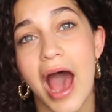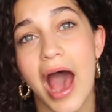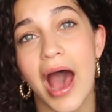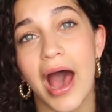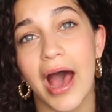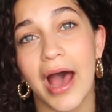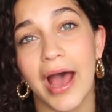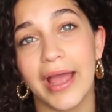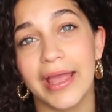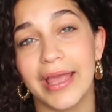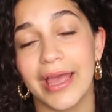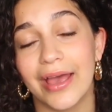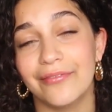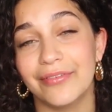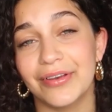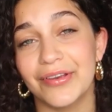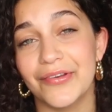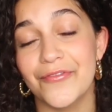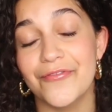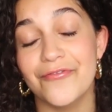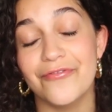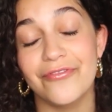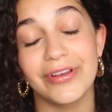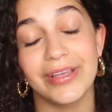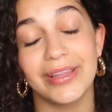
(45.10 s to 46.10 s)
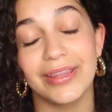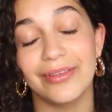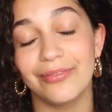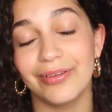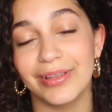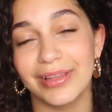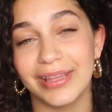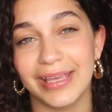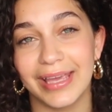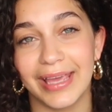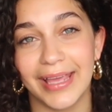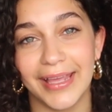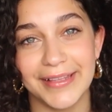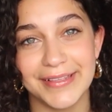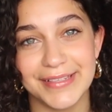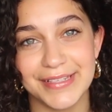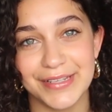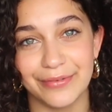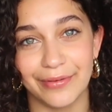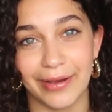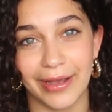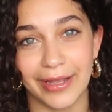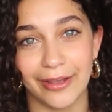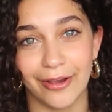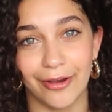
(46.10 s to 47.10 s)
I have a really
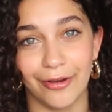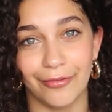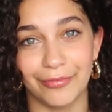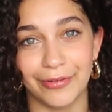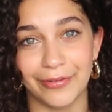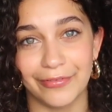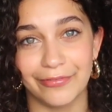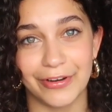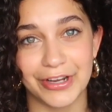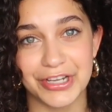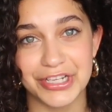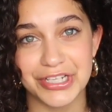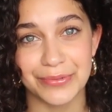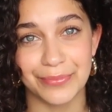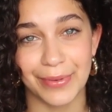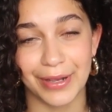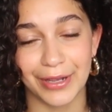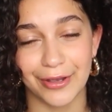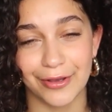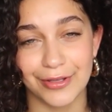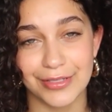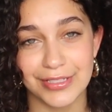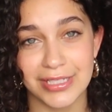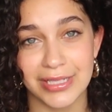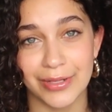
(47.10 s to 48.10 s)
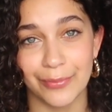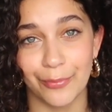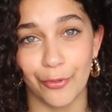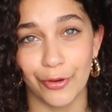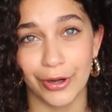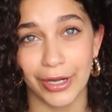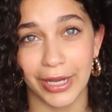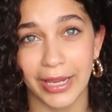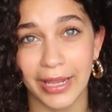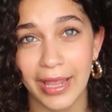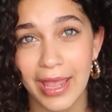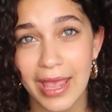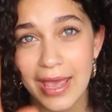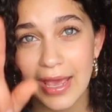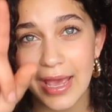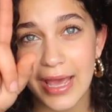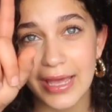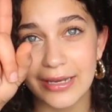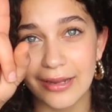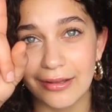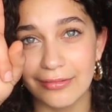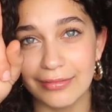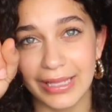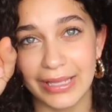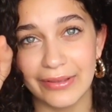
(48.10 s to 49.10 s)
easy way of refreshing my curls in the morning
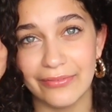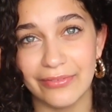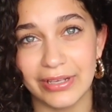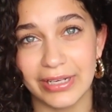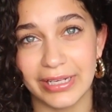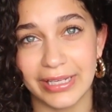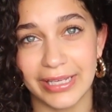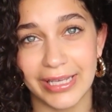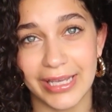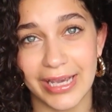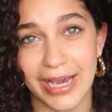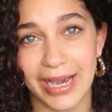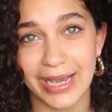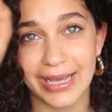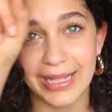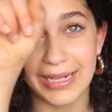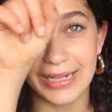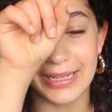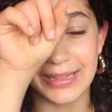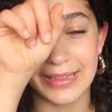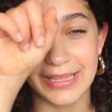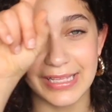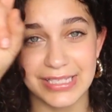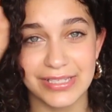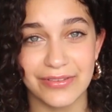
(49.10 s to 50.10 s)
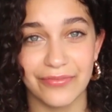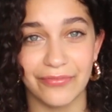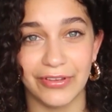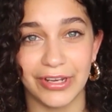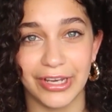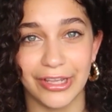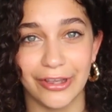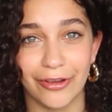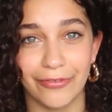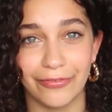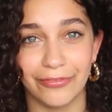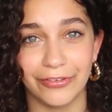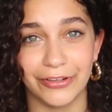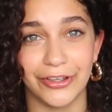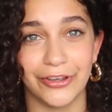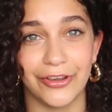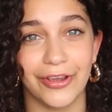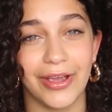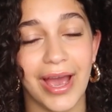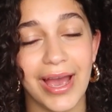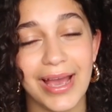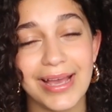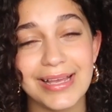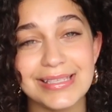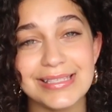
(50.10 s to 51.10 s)
and I'll leave it here in this video for you
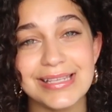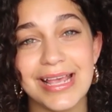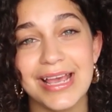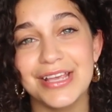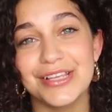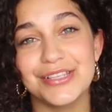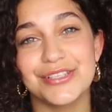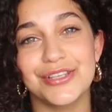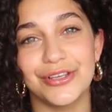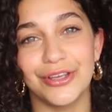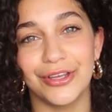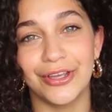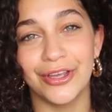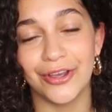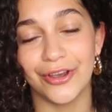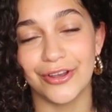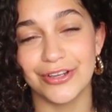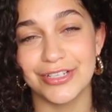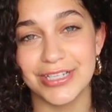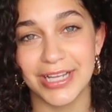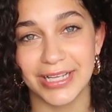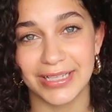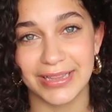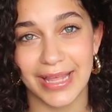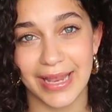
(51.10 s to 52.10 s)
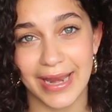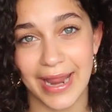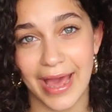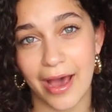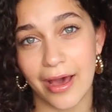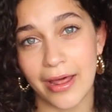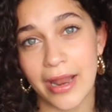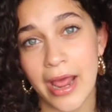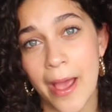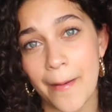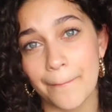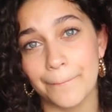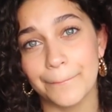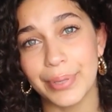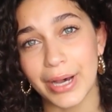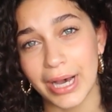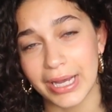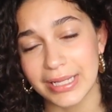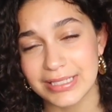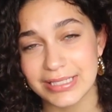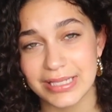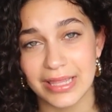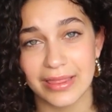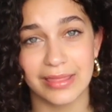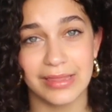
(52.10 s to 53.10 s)
guys so you can go check that out.
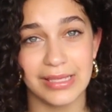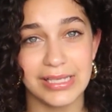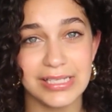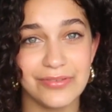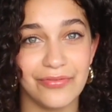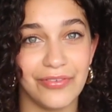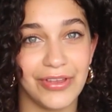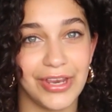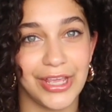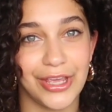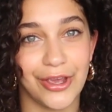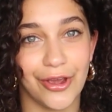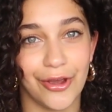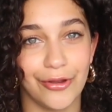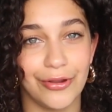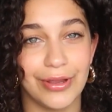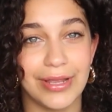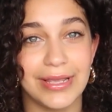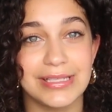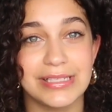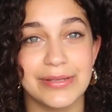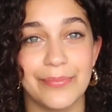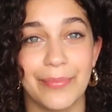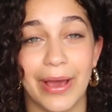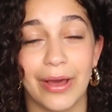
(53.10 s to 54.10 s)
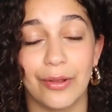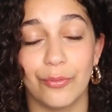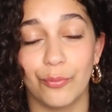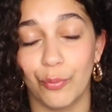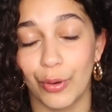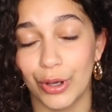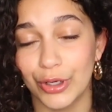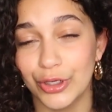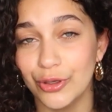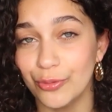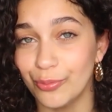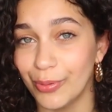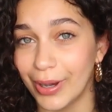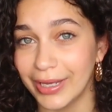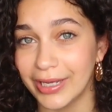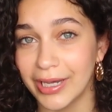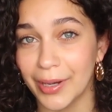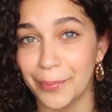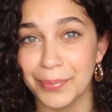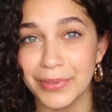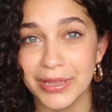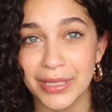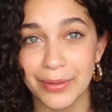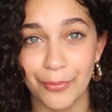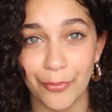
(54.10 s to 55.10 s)
But this video is about when you wake
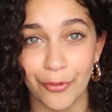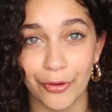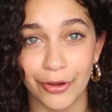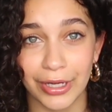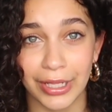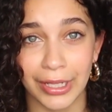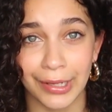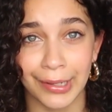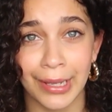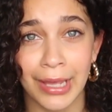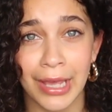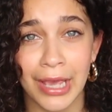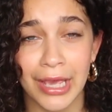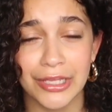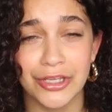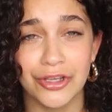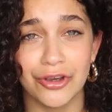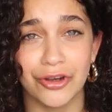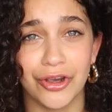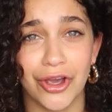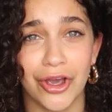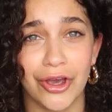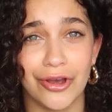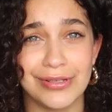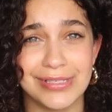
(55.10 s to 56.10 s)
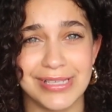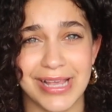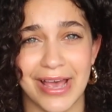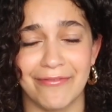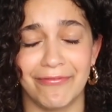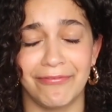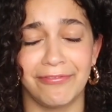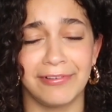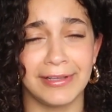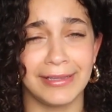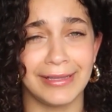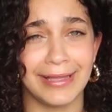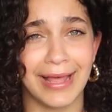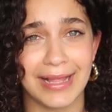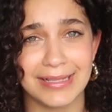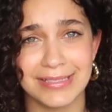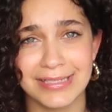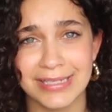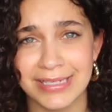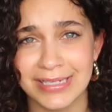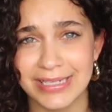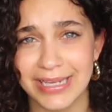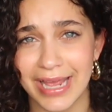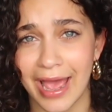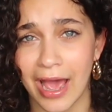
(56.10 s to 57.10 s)
up in the morning, your curls are
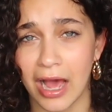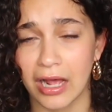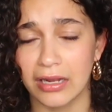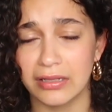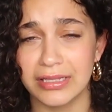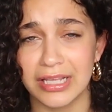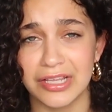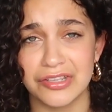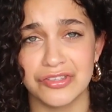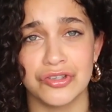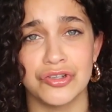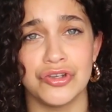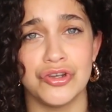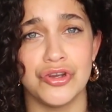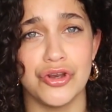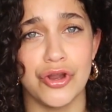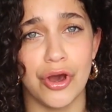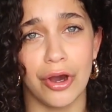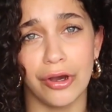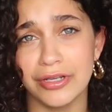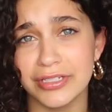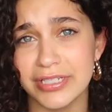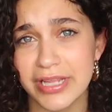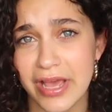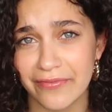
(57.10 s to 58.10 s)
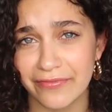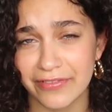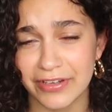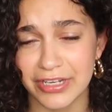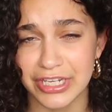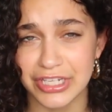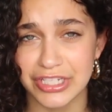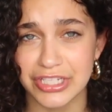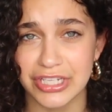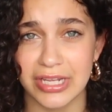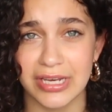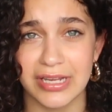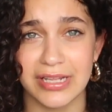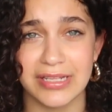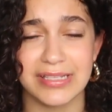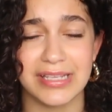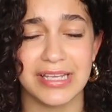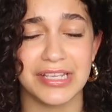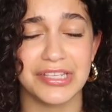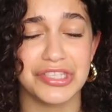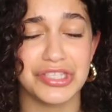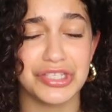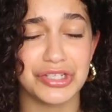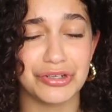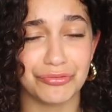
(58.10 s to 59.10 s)
flattened out, there's no definition, it's
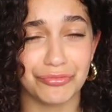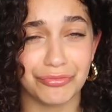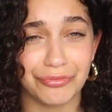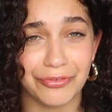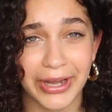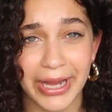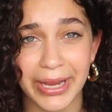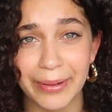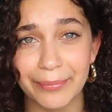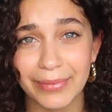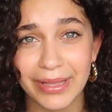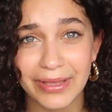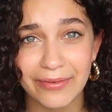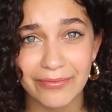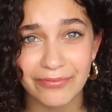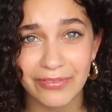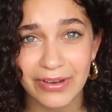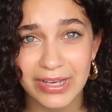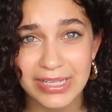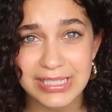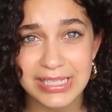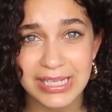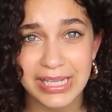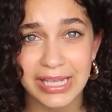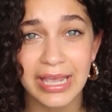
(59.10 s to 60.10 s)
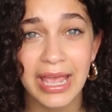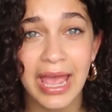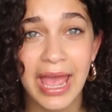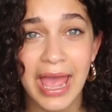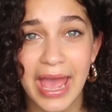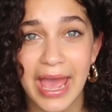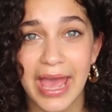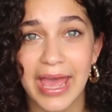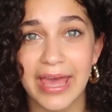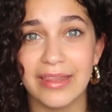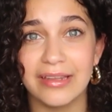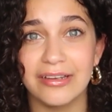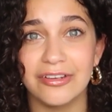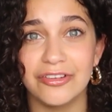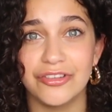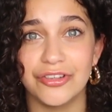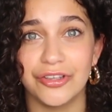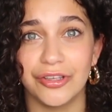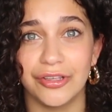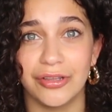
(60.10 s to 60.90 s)
extremely fuzzy and